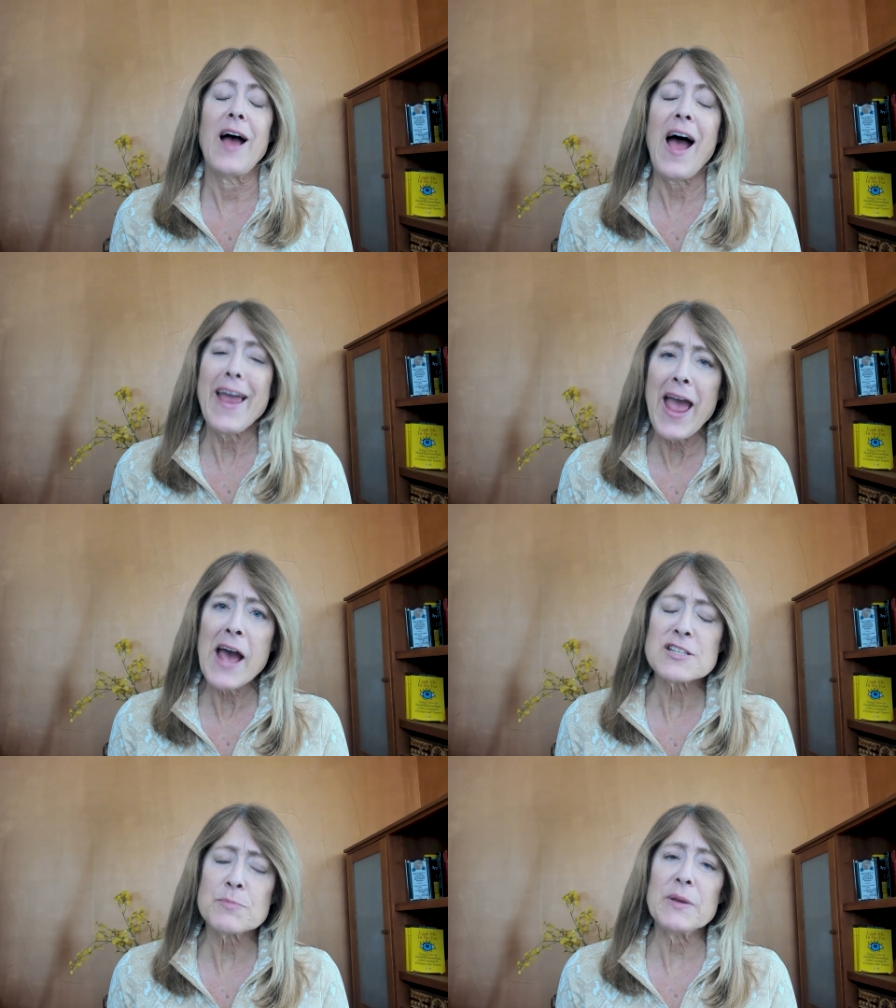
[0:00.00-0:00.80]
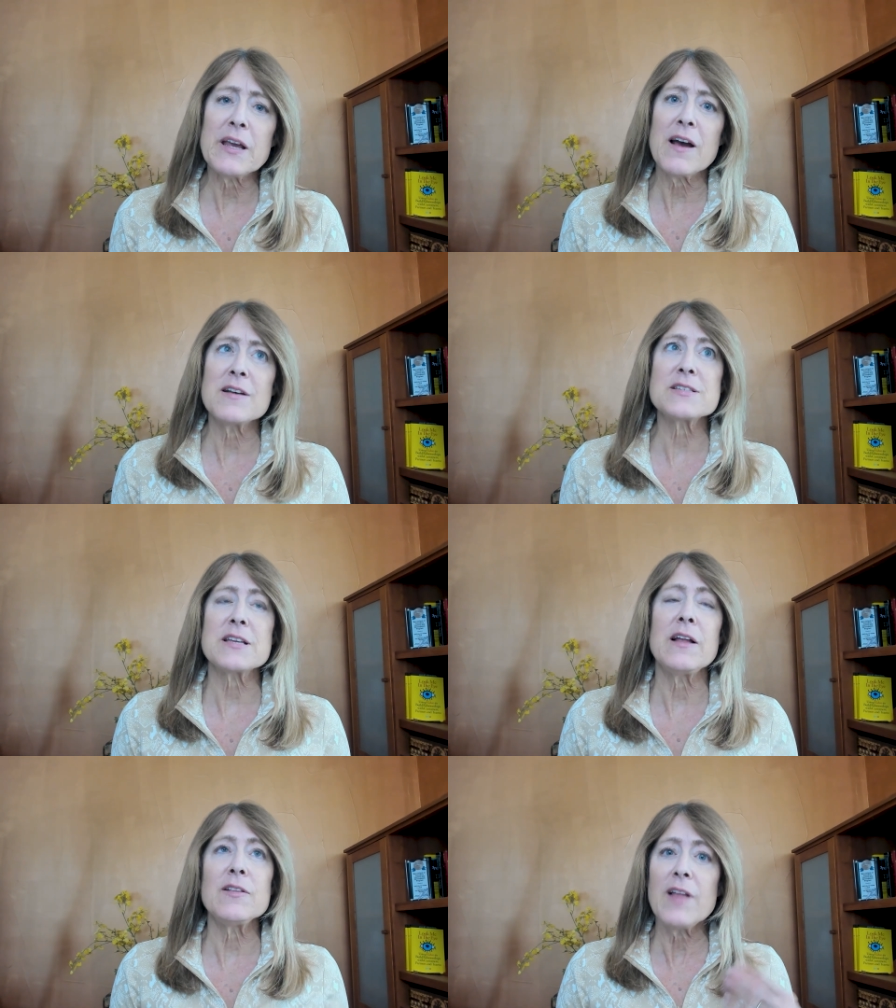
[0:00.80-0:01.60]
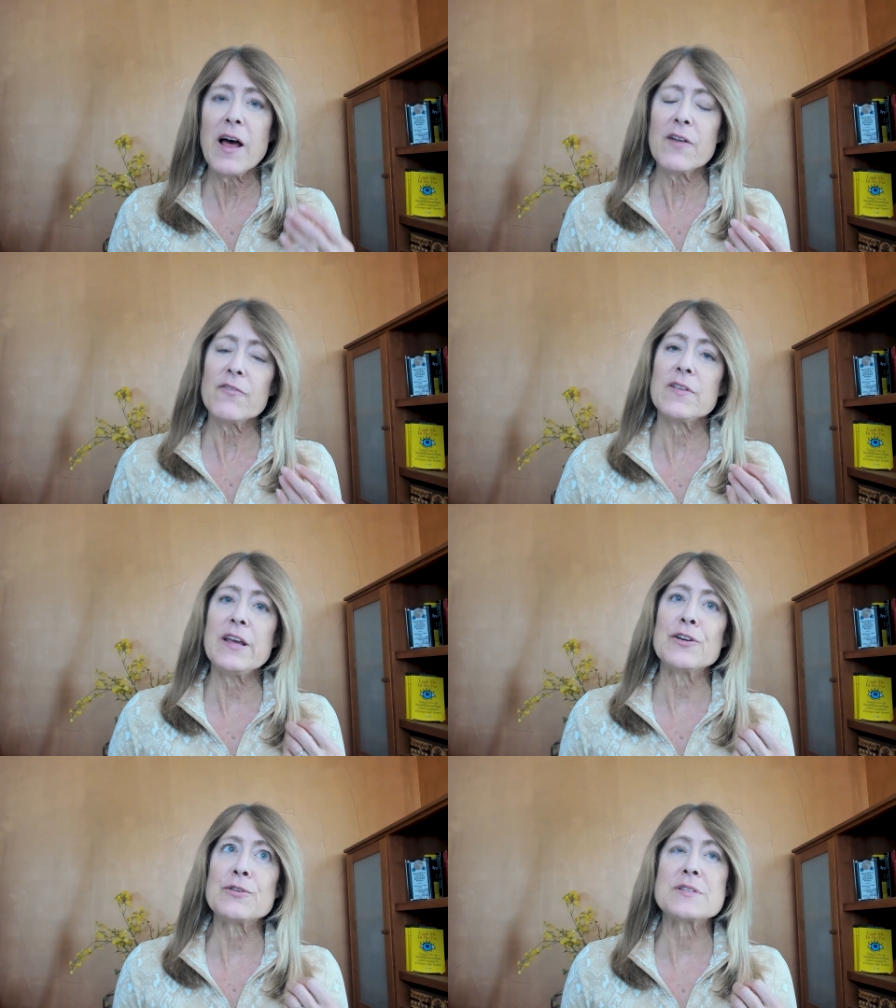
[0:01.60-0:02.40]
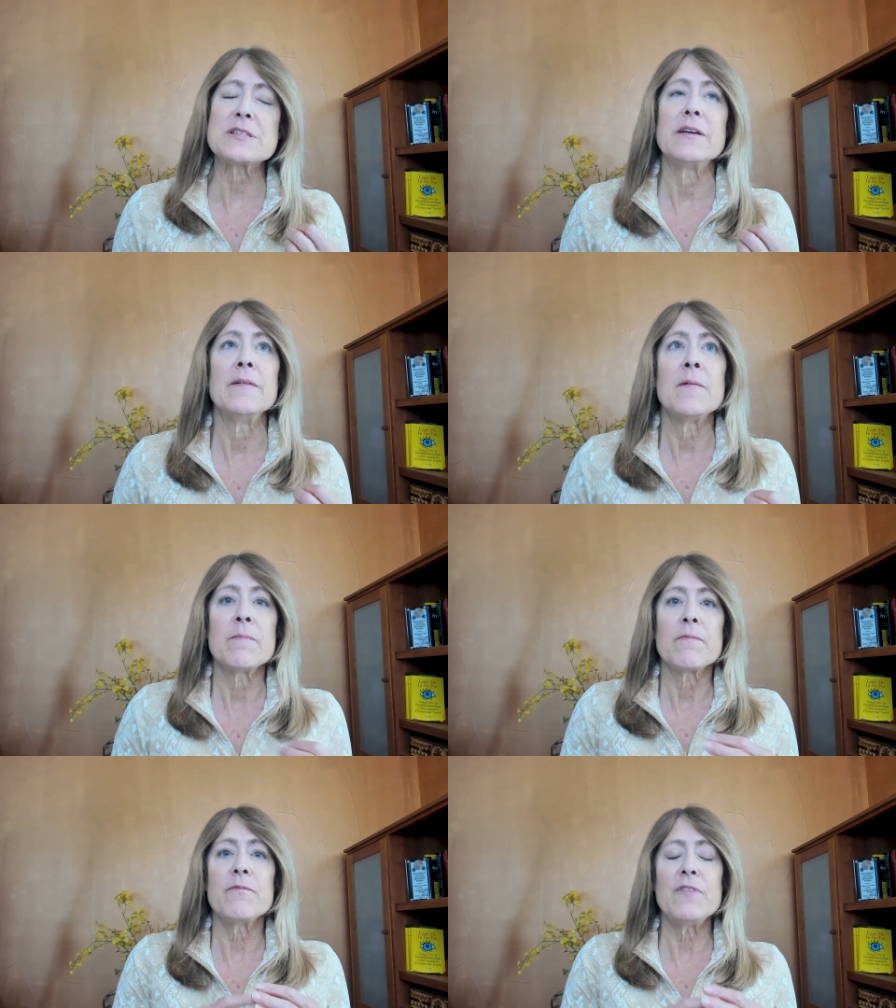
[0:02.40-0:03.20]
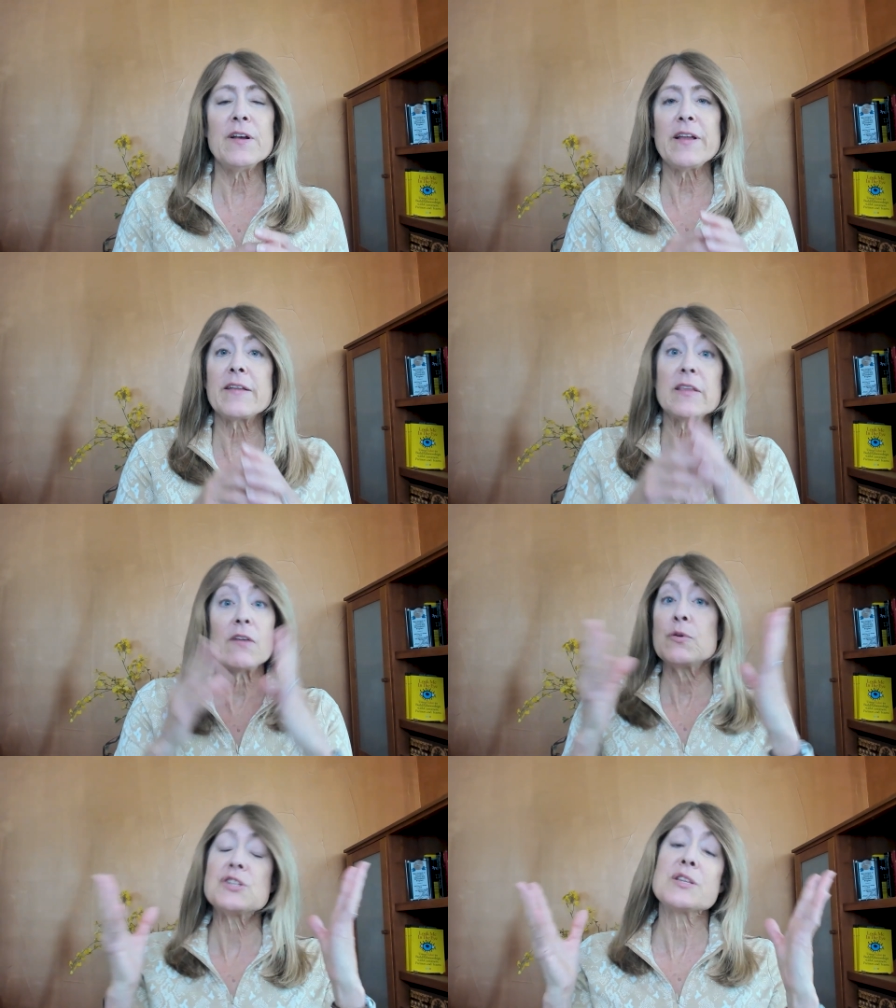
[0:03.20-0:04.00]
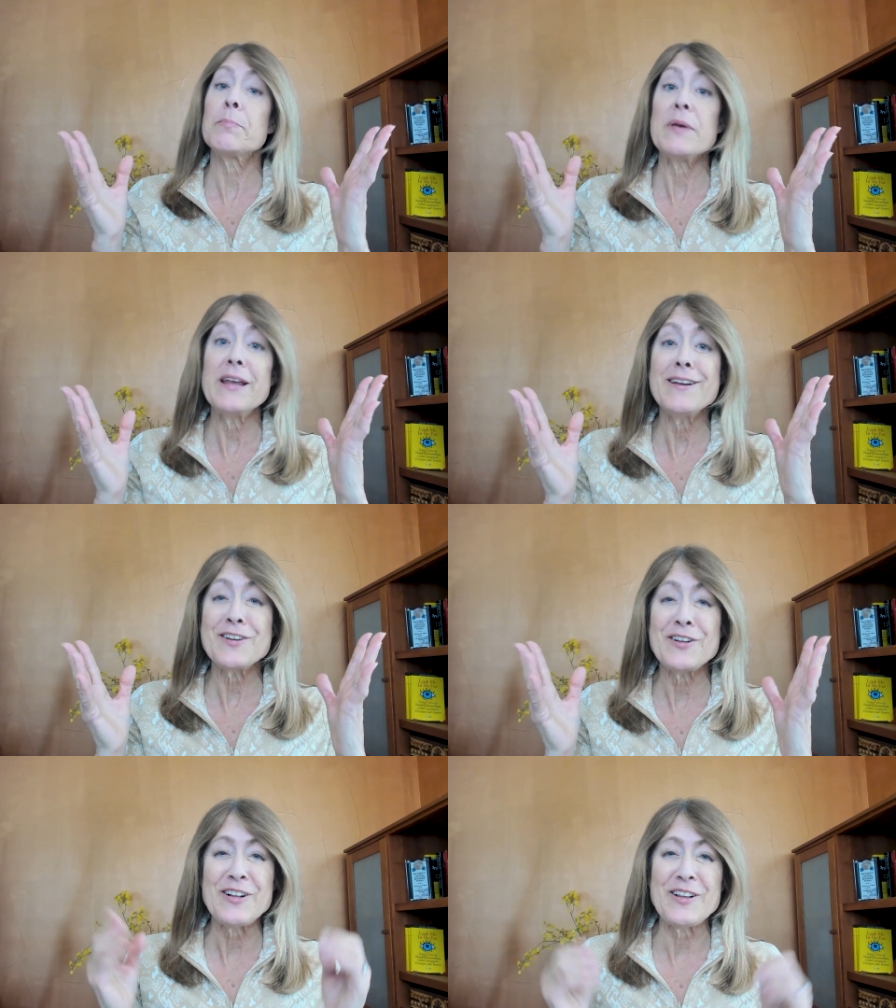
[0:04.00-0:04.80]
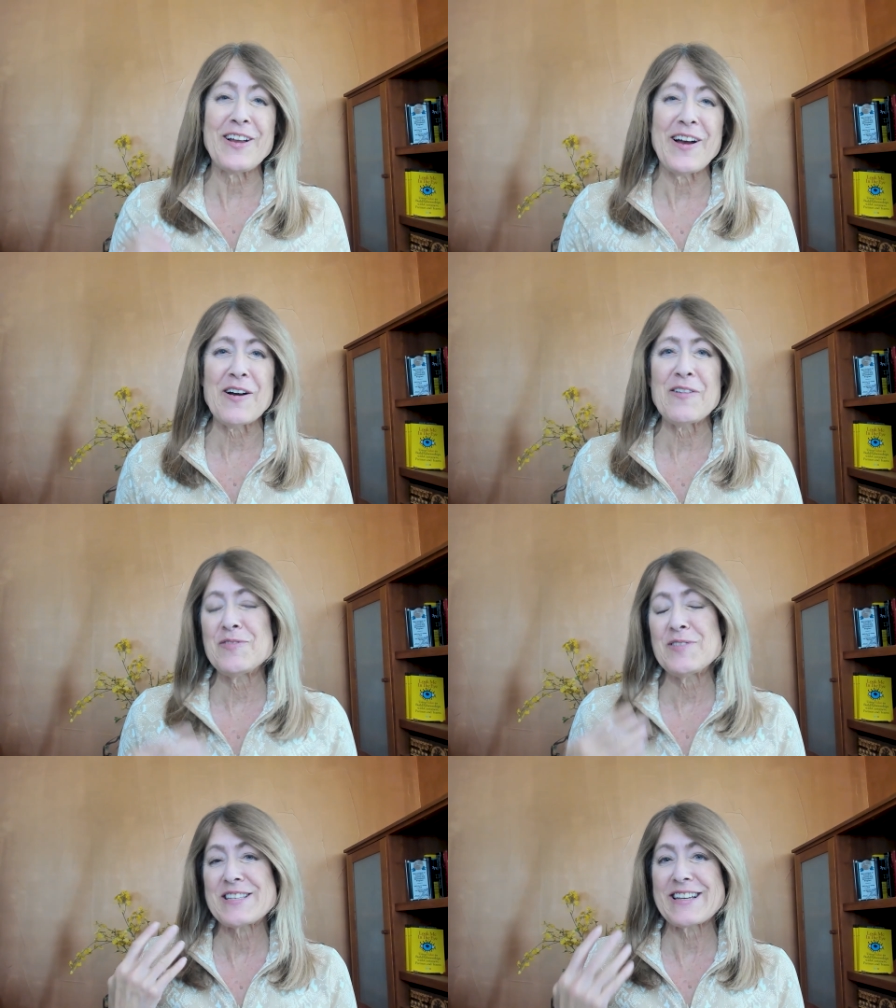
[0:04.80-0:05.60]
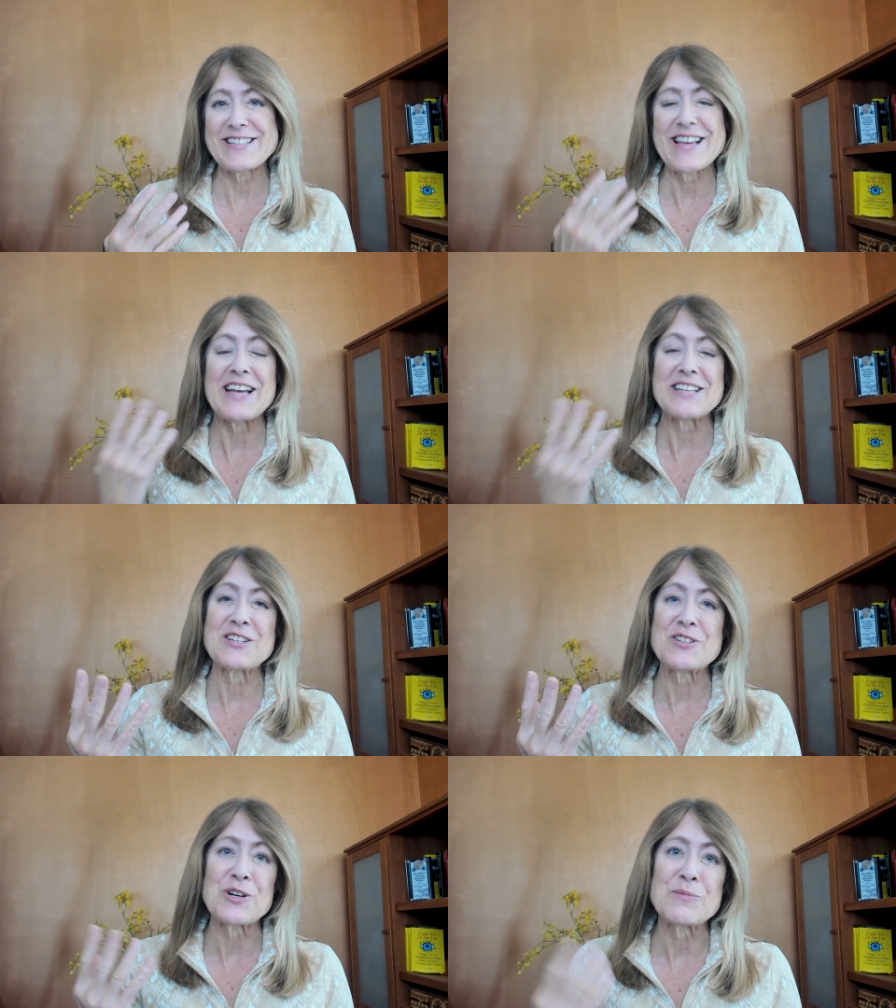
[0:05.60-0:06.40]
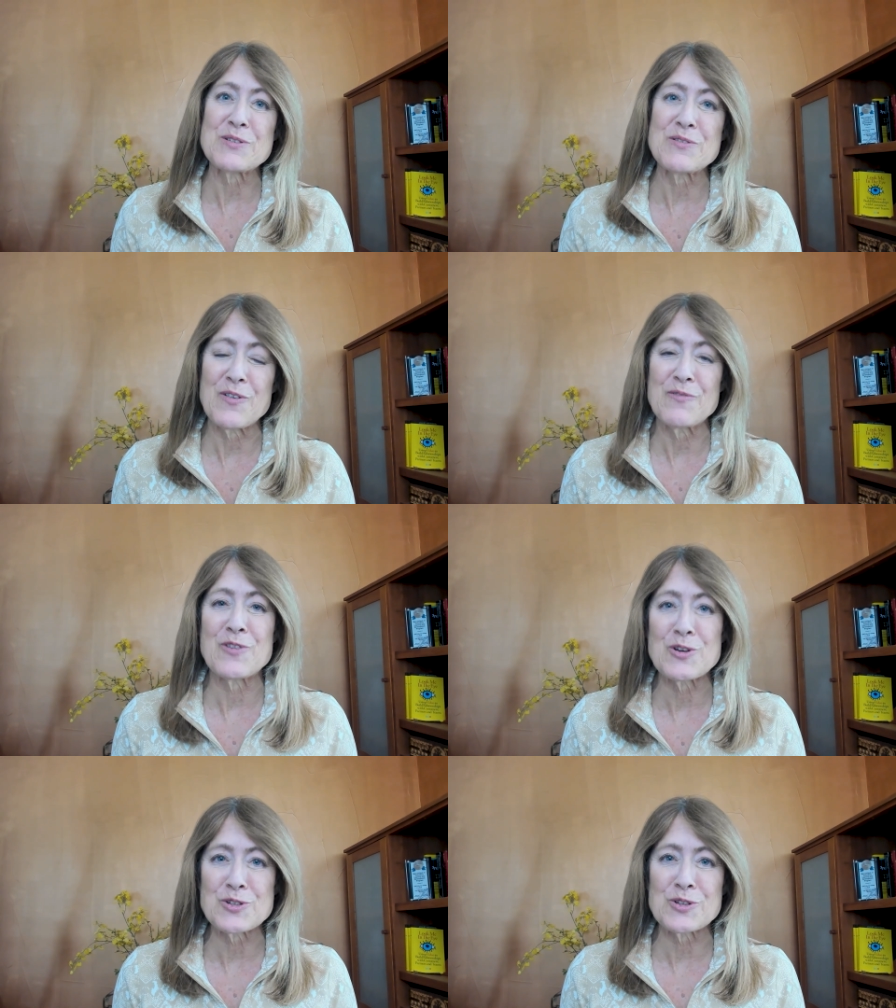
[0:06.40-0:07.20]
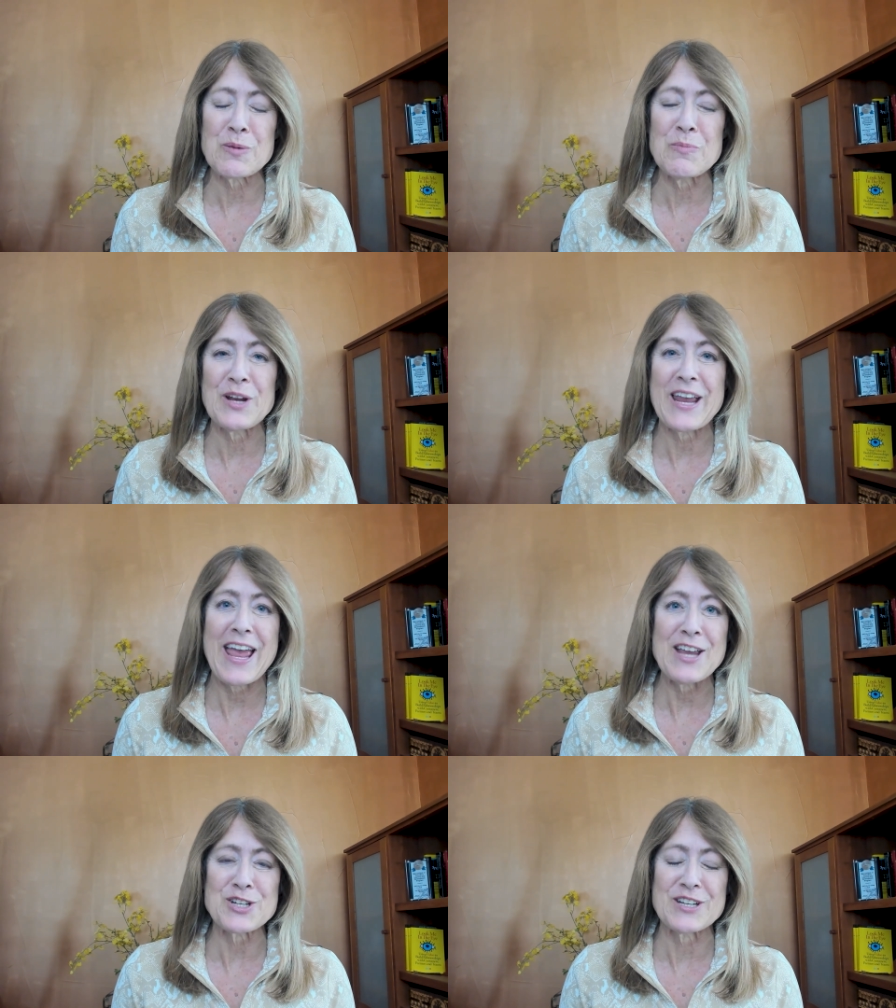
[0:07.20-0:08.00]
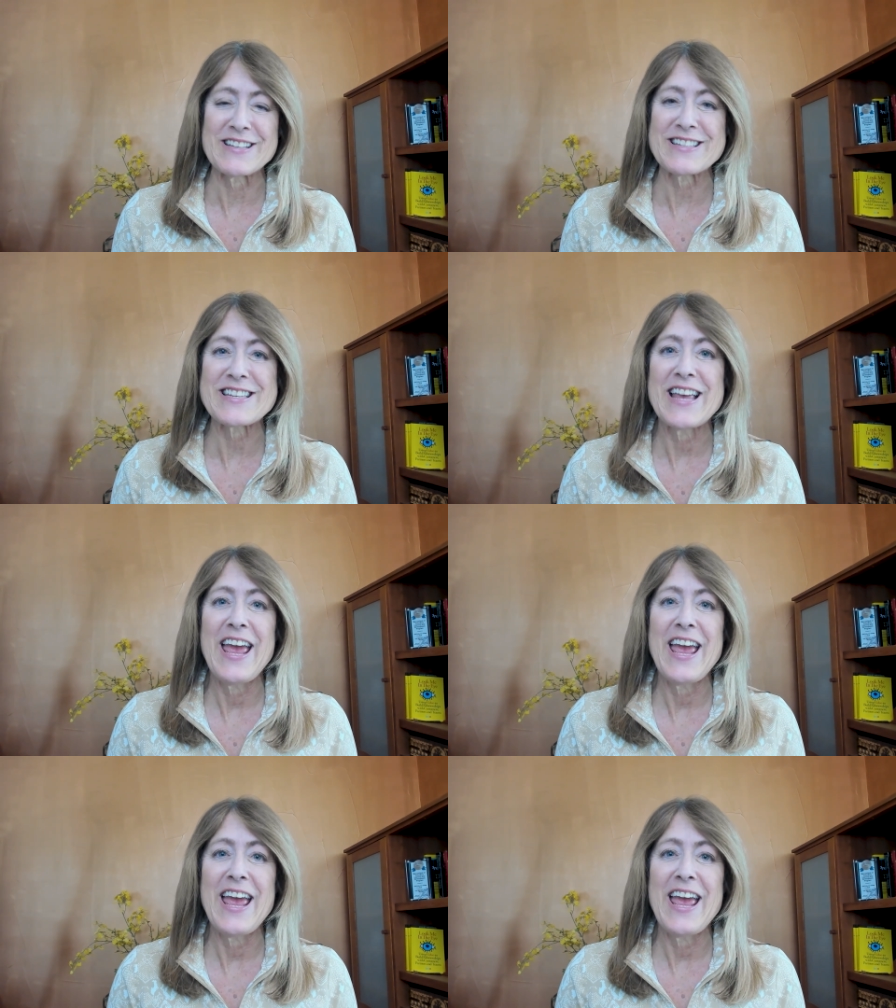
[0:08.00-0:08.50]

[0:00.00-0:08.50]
I ask because a lot of leaders feel like they have reached the pinnacle of success in terms of virtual communications,